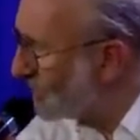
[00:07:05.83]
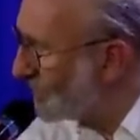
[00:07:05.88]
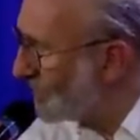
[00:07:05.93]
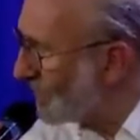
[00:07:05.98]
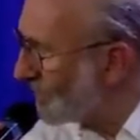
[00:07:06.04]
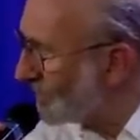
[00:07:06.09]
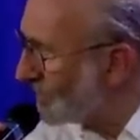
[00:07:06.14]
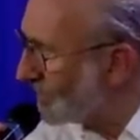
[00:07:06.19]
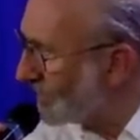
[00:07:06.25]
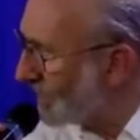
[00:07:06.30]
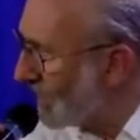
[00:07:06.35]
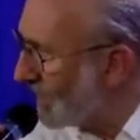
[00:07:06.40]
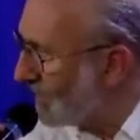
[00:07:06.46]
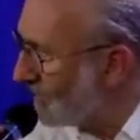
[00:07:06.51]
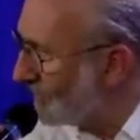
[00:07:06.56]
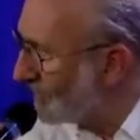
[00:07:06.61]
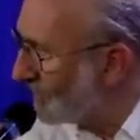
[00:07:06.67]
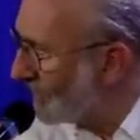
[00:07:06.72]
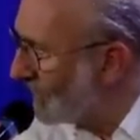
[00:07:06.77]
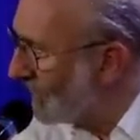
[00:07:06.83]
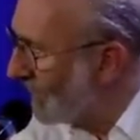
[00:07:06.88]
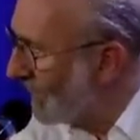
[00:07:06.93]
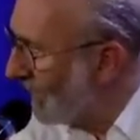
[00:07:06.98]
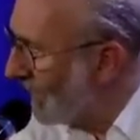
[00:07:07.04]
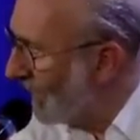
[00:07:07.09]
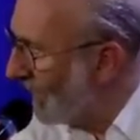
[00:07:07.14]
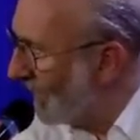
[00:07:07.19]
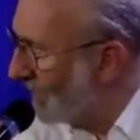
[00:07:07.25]
in your younger life
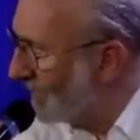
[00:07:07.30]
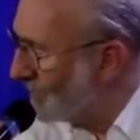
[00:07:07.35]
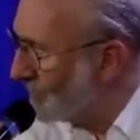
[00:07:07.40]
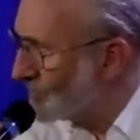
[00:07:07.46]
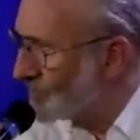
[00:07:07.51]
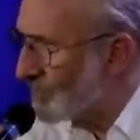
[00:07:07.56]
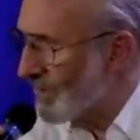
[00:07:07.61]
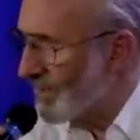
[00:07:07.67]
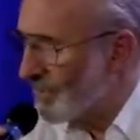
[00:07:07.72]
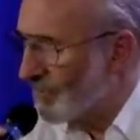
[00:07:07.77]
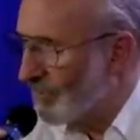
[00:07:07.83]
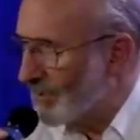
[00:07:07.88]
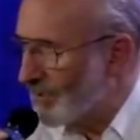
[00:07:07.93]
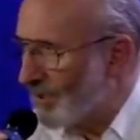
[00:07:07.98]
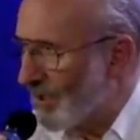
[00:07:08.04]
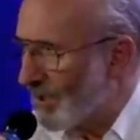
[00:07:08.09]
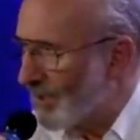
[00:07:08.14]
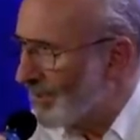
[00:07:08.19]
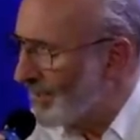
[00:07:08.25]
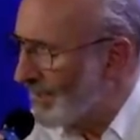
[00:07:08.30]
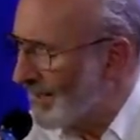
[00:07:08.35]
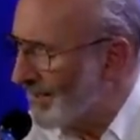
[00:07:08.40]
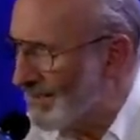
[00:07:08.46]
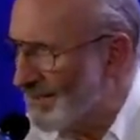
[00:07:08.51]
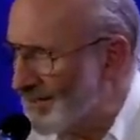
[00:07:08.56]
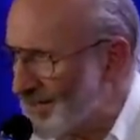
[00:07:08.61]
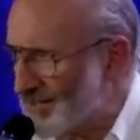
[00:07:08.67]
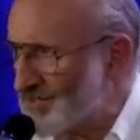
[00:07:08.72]
and you try to recall it
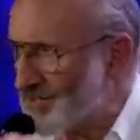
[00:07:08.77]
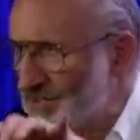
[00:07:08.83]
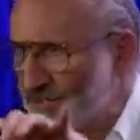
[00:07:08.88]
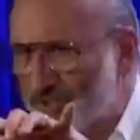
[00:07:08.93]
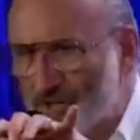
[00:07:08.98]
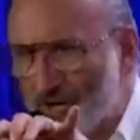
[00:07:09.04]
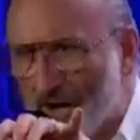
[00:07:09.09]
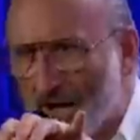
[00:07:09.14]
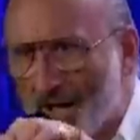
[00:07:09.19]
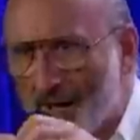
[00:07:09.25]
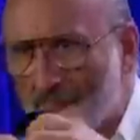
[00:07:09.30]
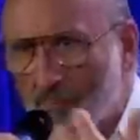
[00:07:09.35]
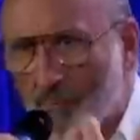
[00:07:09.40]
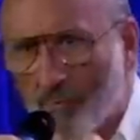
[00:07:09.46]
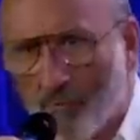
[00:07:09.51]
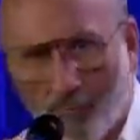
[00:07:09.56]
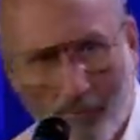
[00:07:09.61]
and it doesn't jibe